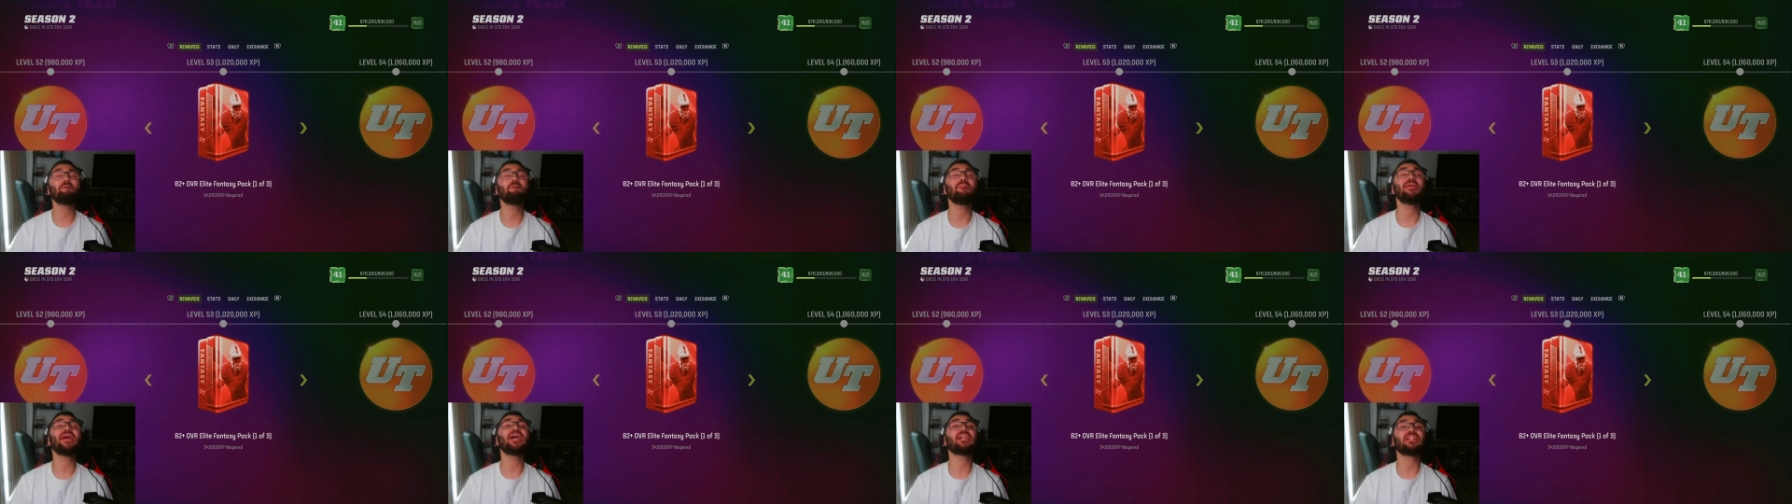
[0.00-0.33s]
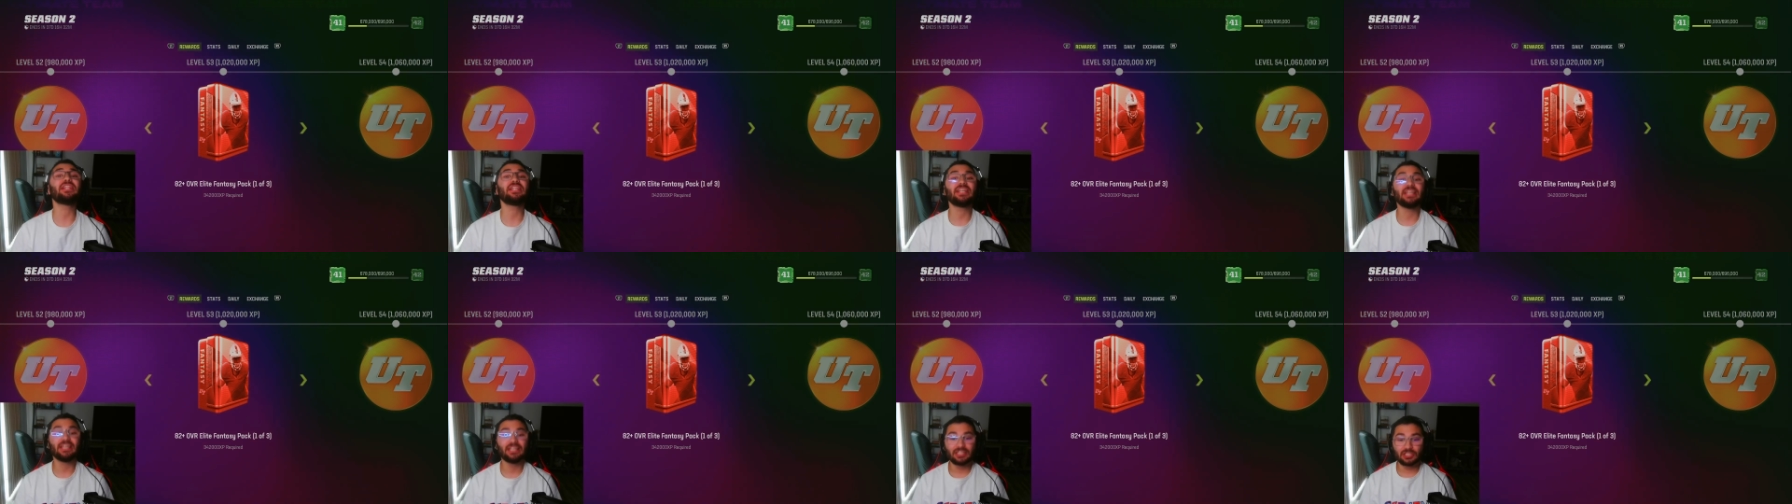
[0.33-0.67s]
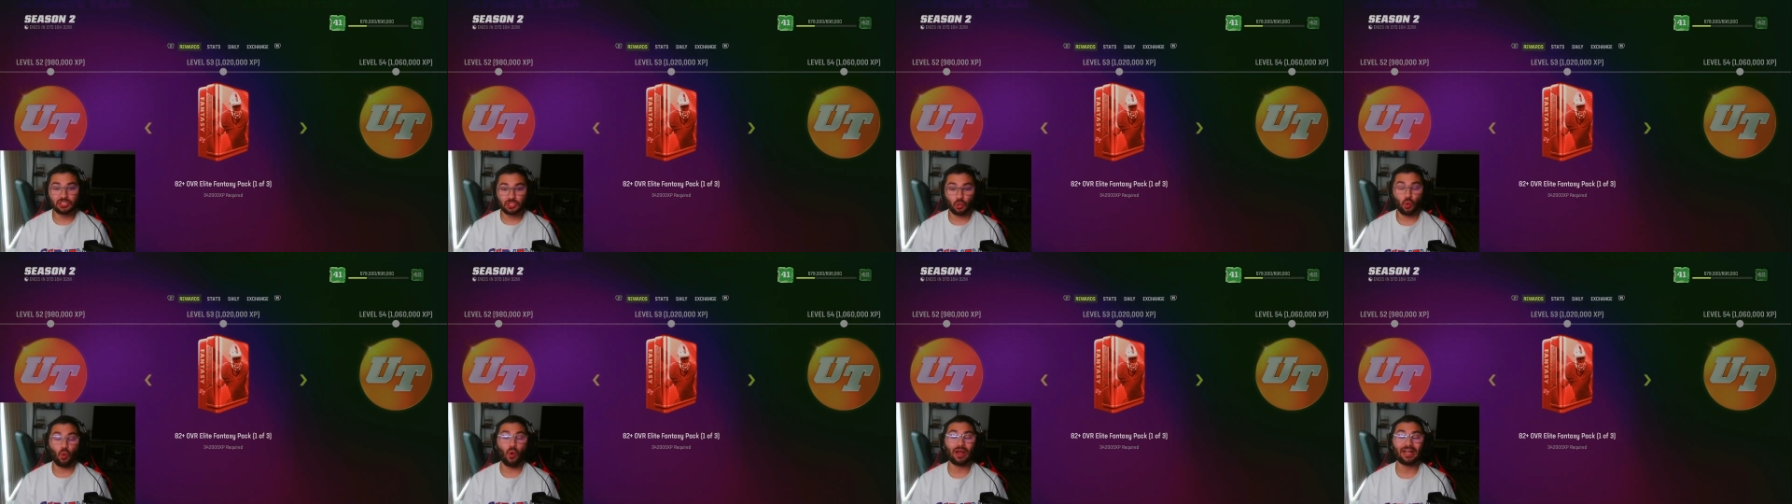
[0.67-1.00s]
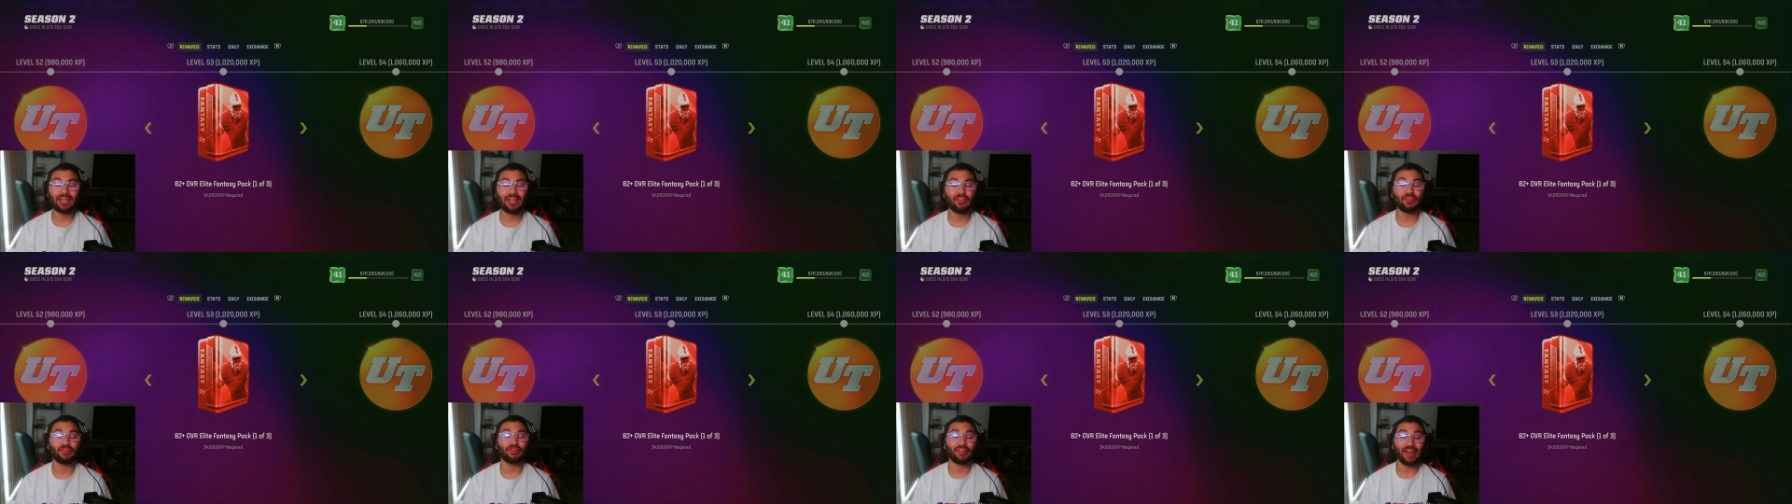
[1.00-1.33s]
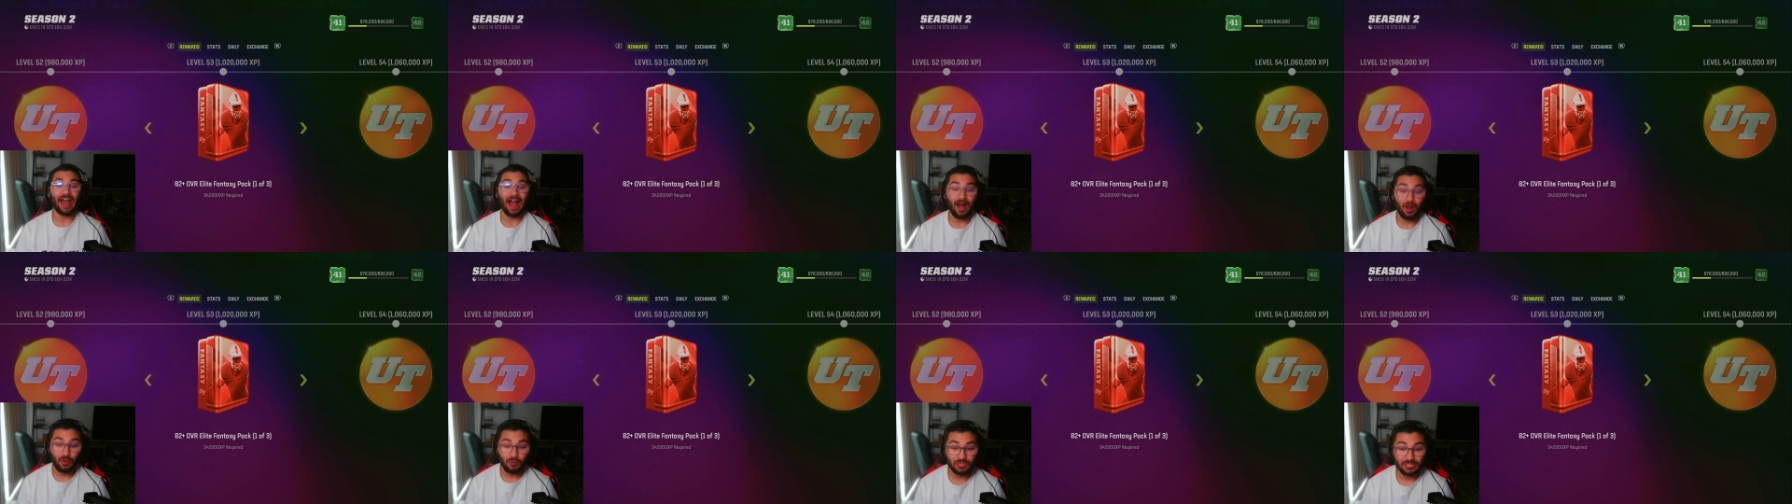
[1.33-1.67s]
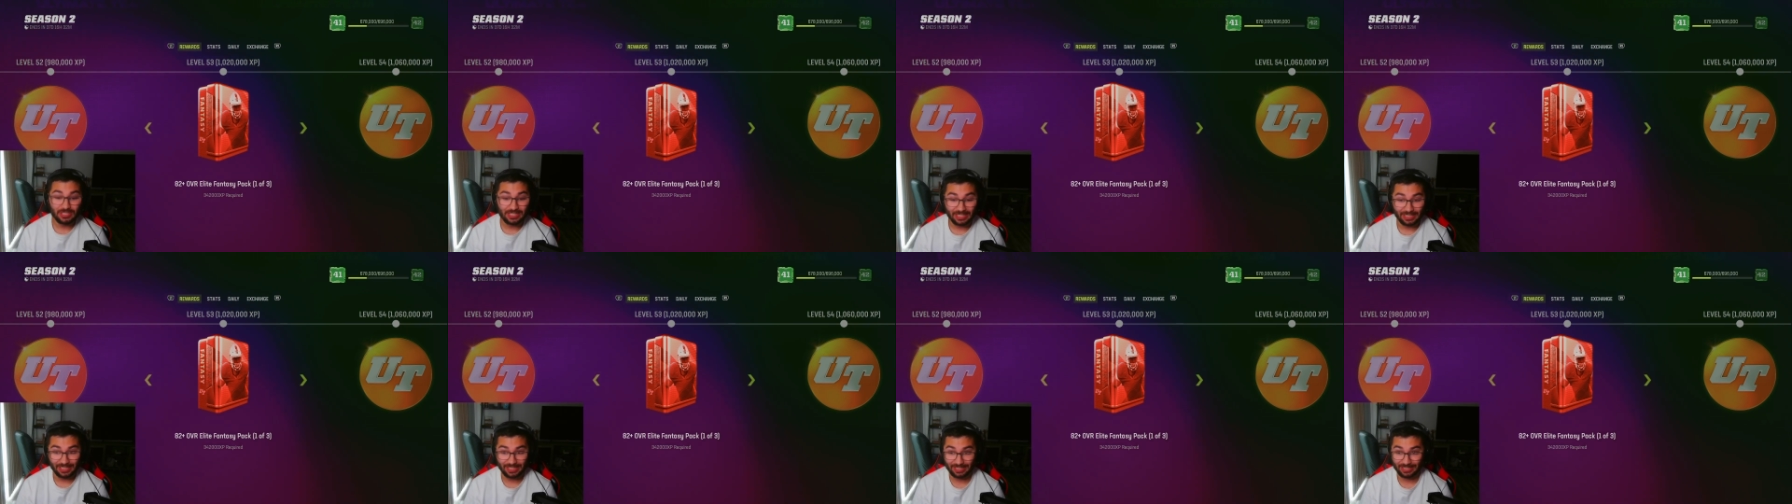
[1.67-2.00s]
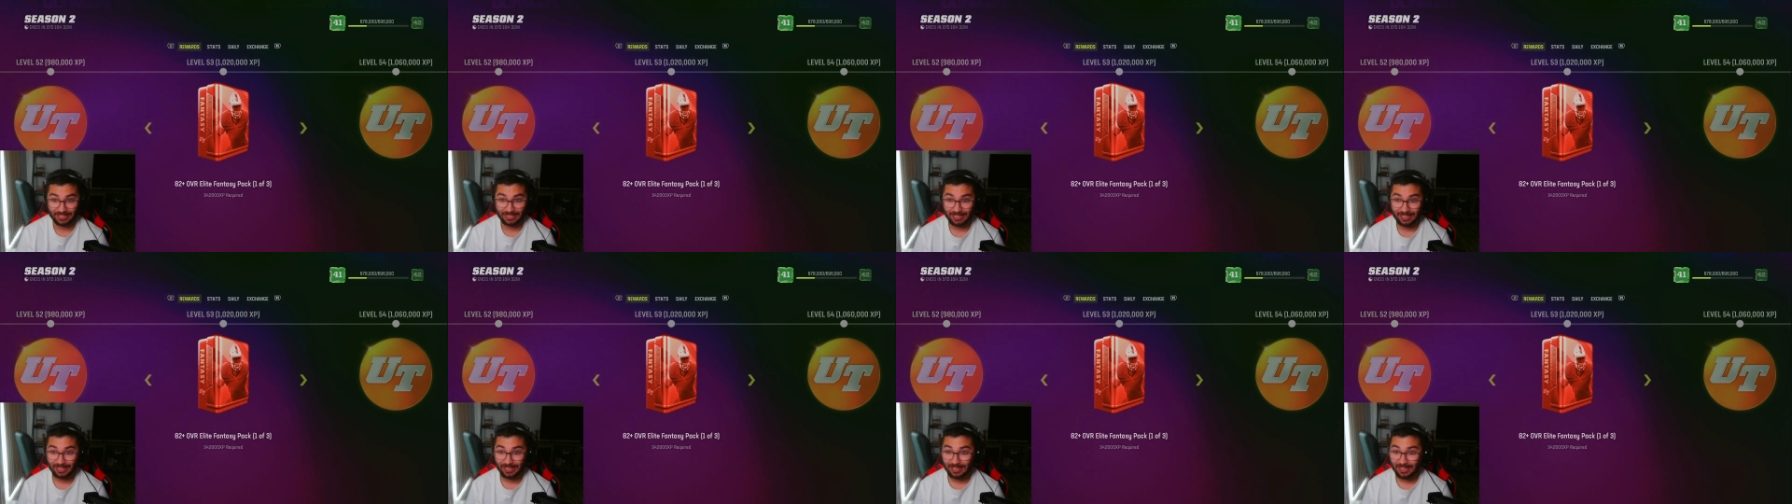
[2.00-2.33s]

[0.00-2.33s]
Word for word: million, 20,000.